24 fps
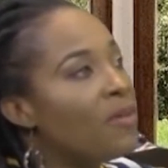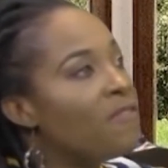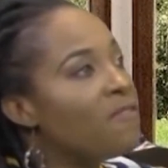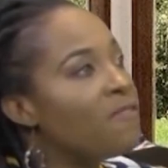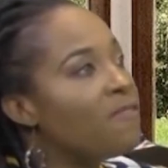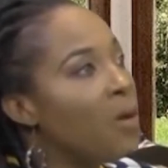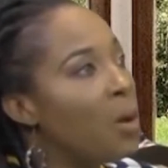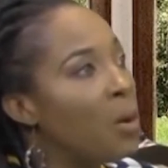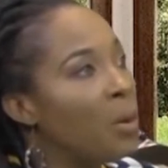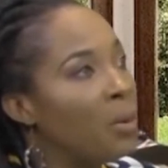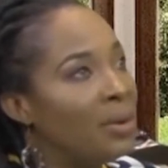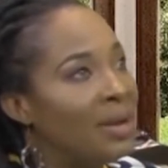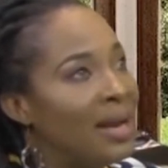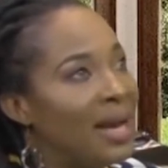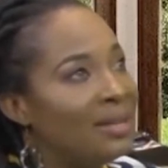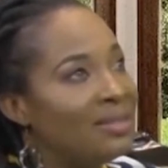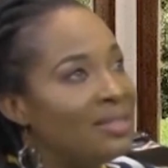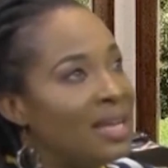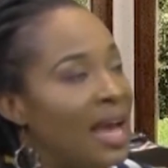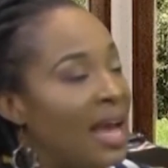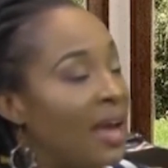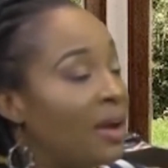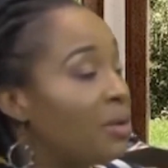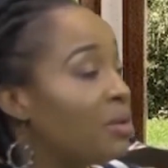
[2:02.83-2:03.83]
profound
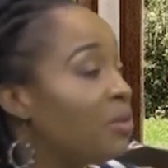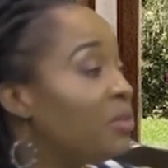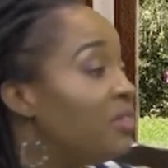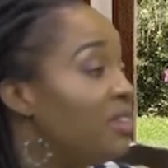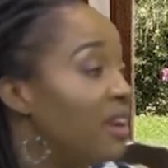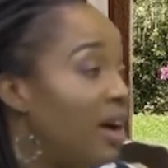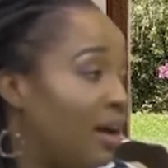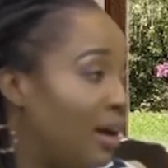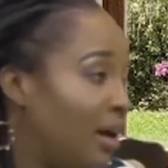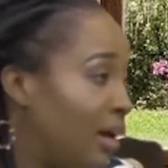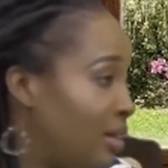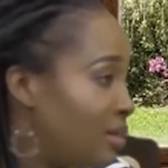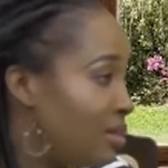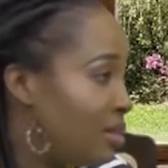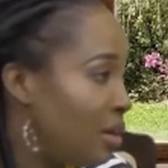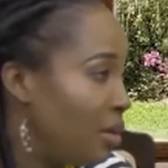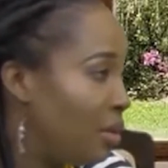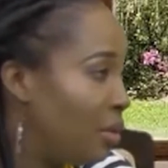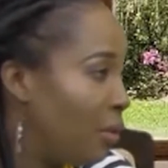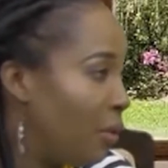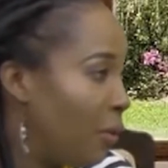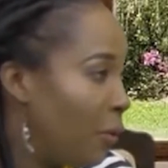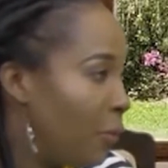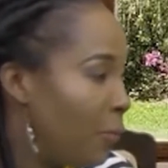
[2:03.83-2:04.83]
that I could not let
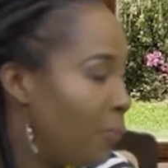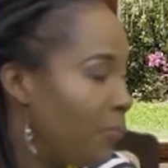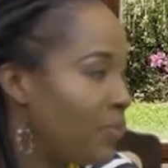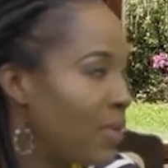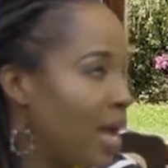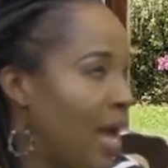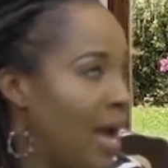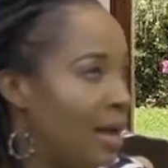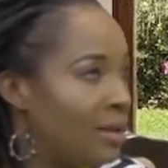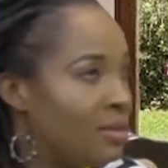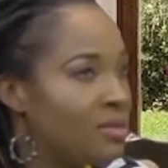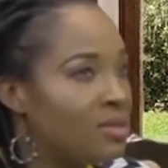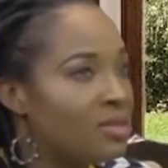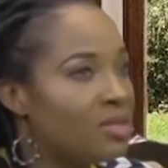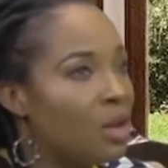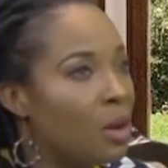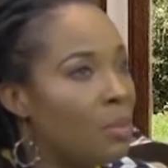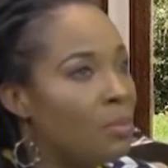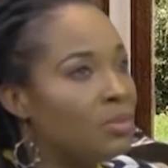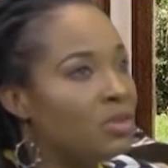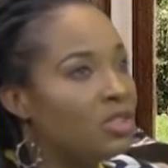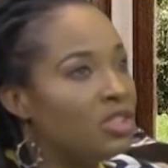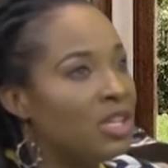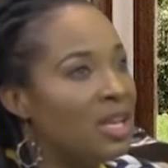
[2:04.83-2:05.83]
it go, yeah. and
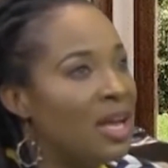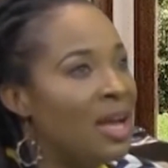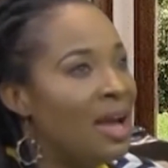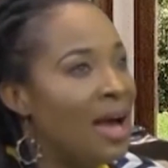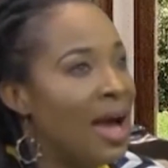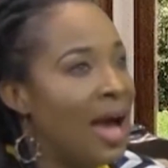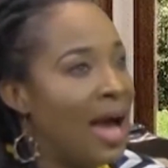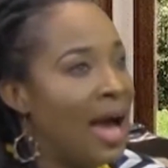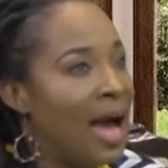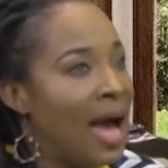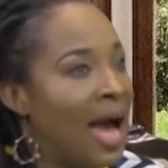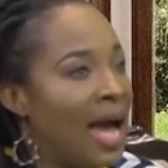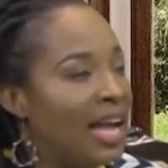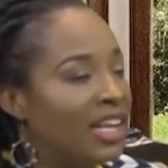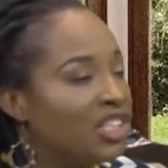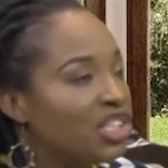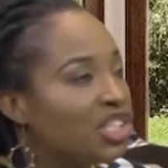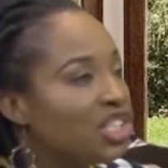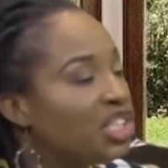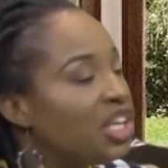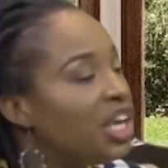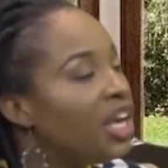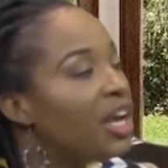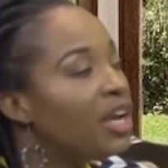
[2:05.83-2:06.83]
some a, a
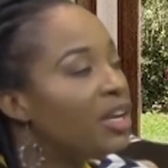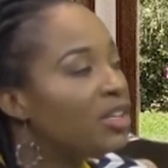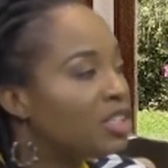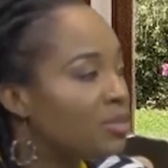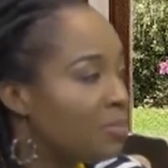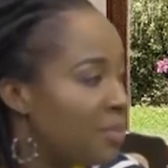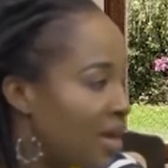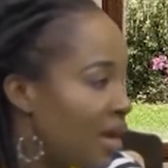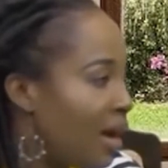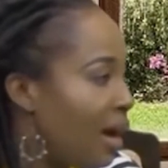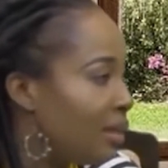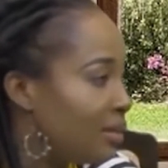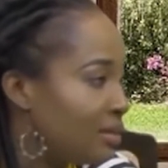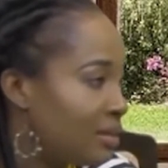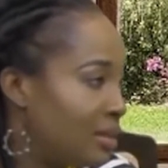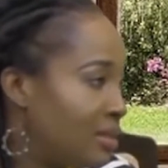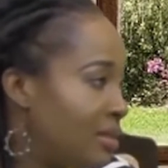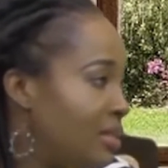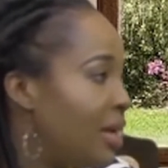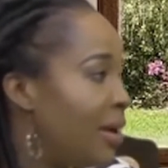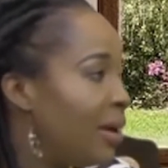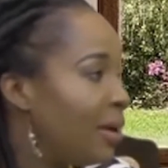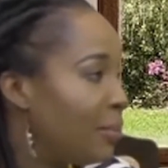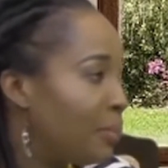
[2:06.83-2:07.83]
change began to
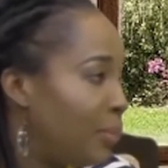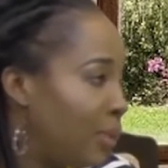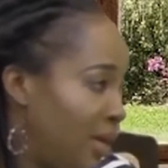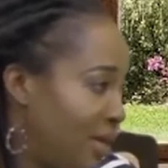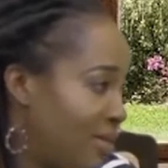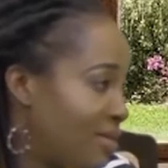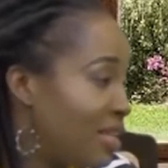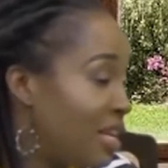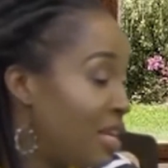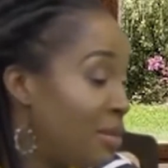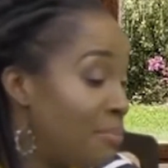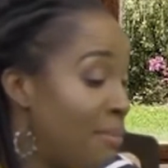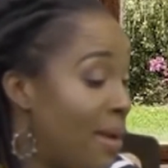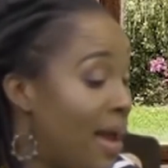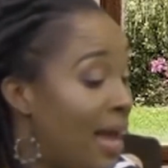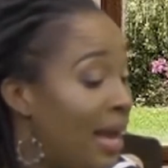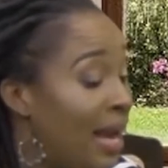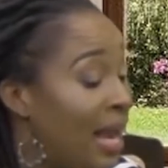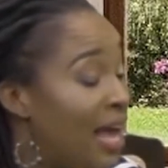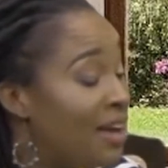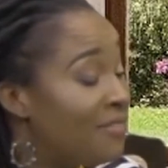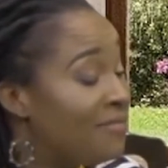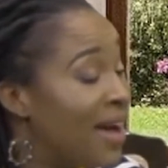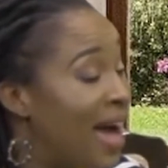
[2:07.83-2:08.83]
take place in my
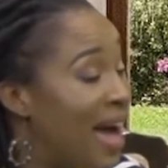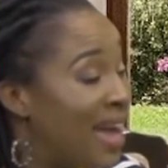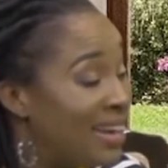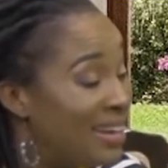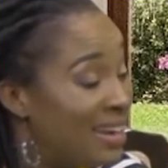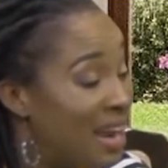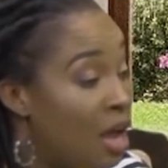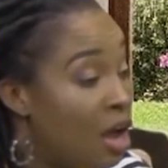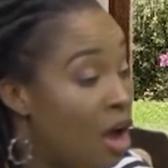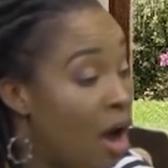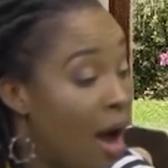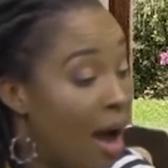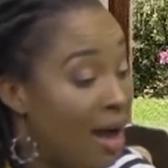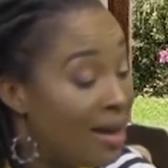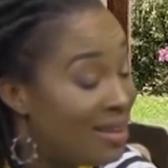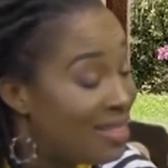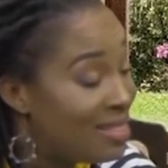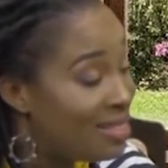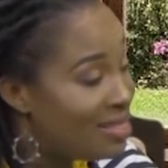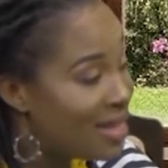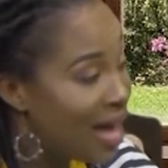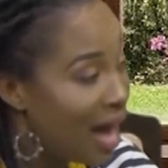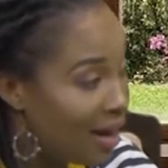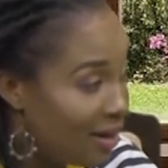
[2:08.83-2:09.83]
life at, on
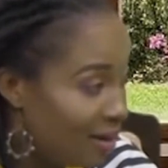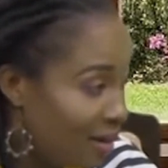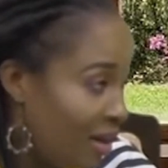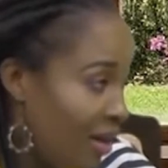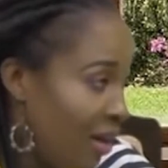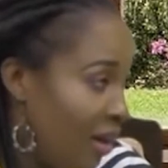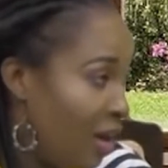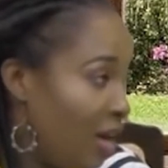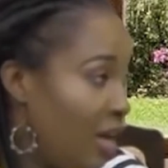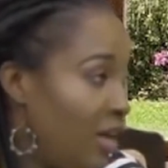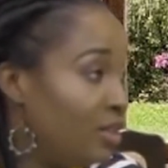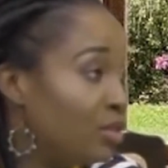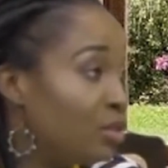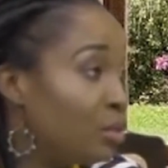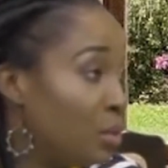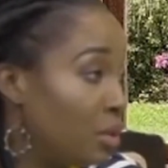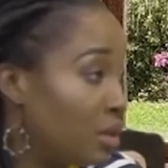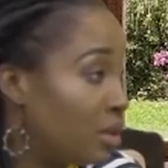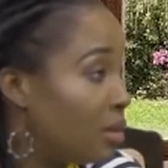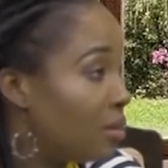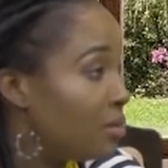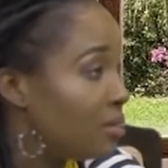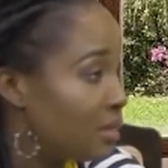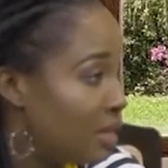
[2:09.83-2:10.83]
that day in two
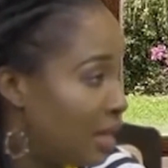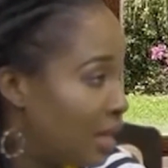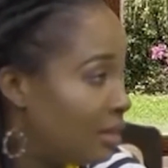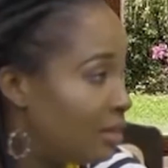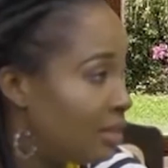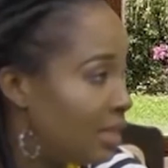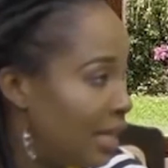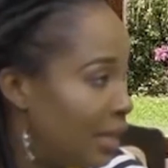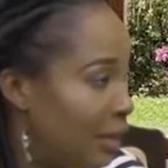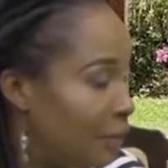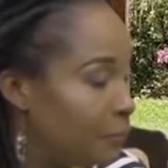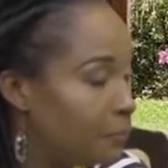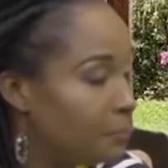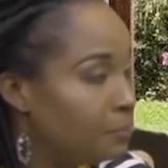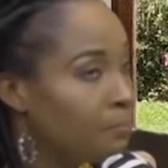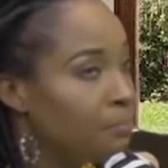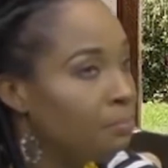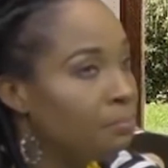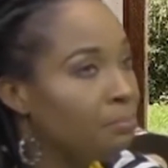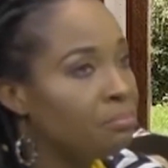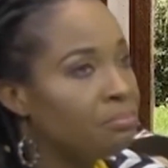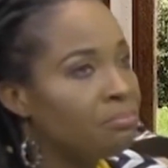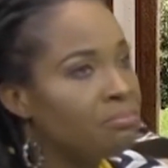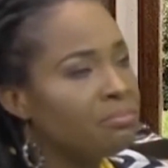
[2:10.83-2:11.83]
thousand ten.
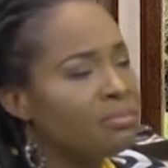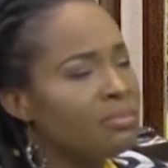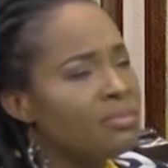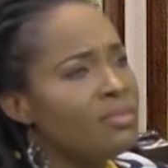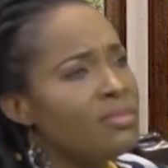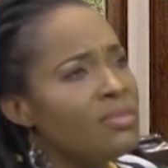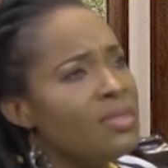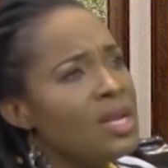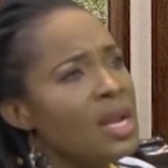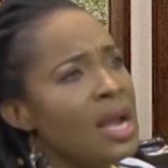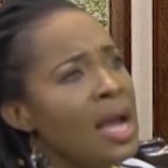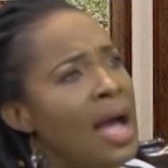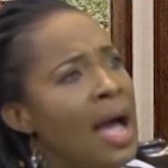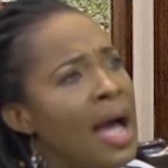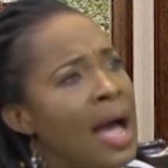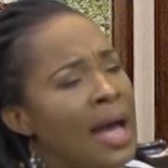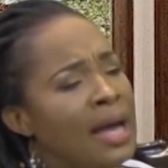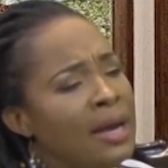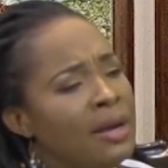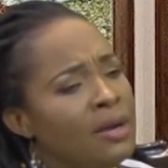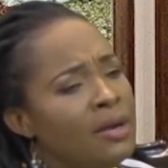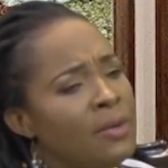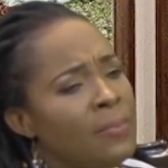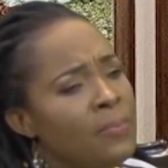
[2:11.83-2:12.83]
Mm-hmm.
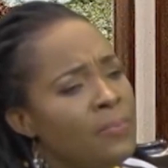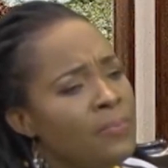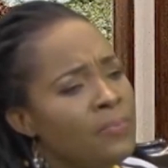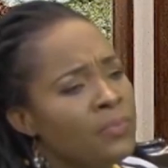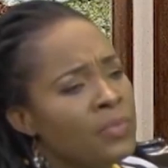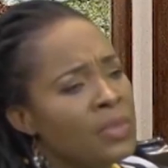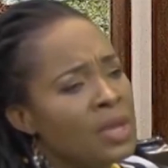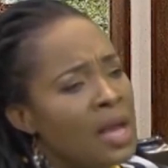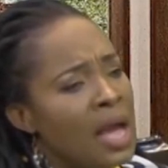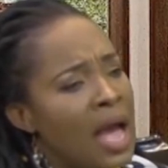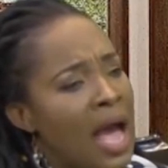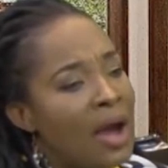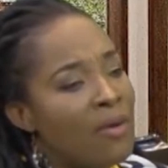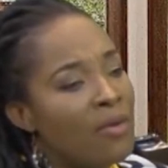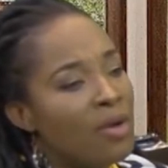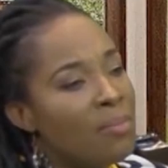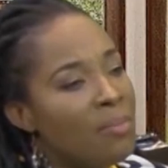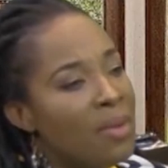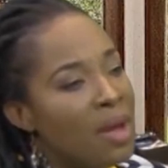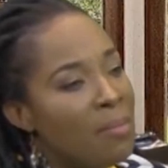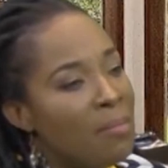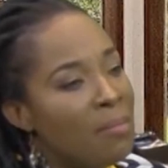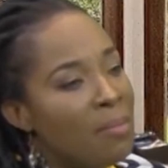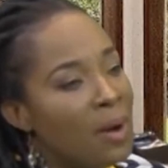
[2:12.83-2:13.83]
And I
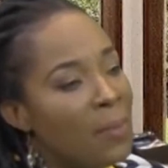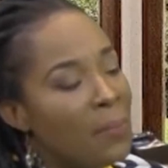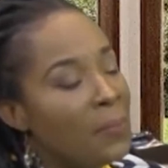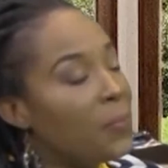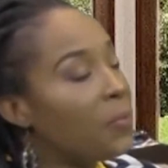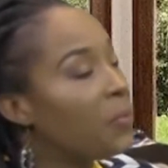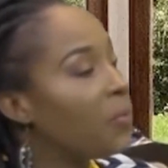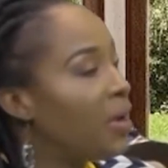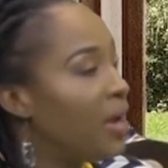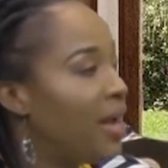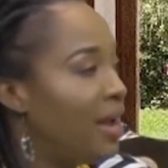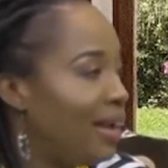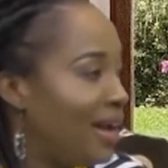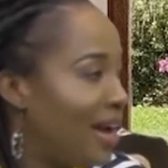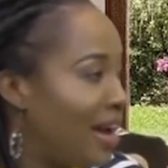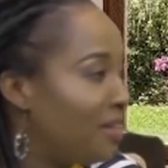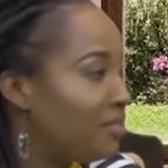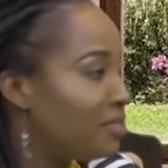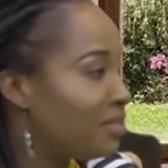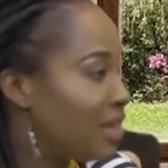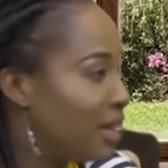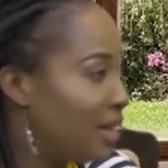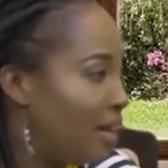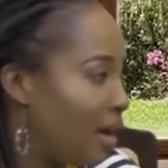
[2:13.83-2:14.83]
remember praying
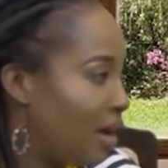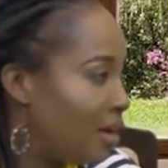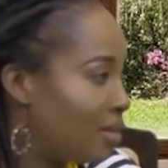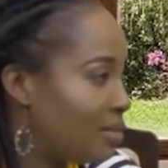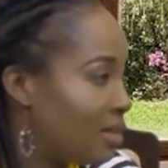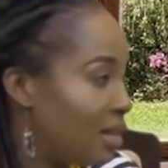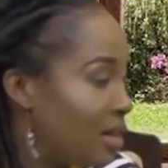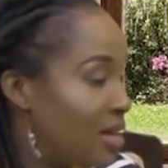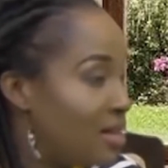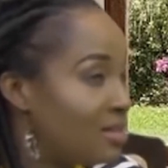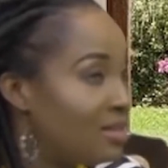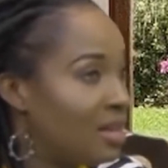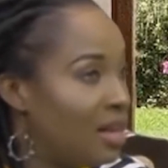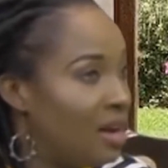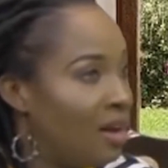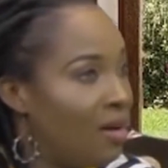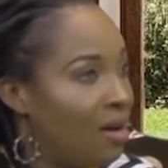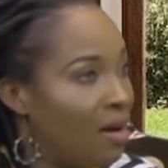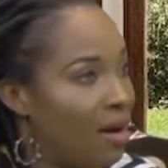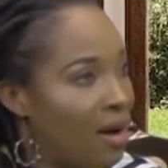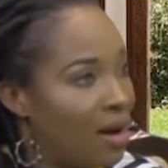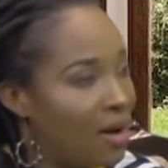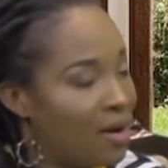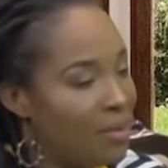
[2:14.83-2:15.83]
after that, and I said,
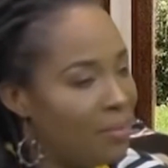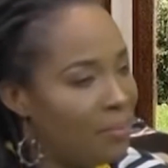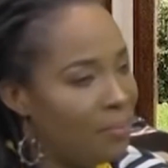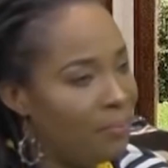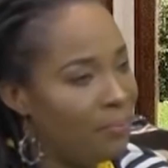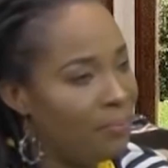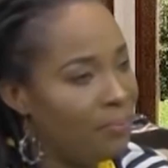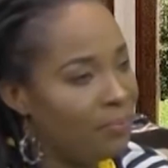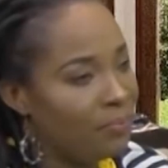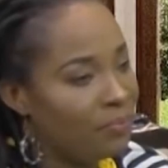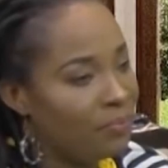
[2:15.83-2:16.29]
Lord,